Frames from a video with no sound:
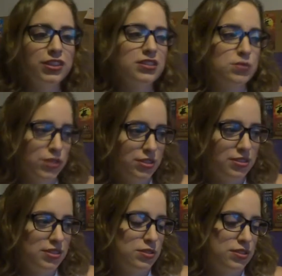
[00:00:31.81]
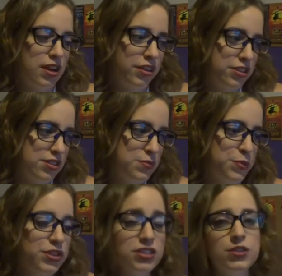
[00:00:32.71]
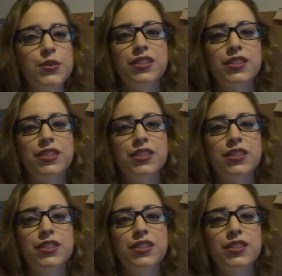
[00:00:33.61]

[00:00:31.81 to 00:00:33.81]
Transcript: and this is what this character is important too,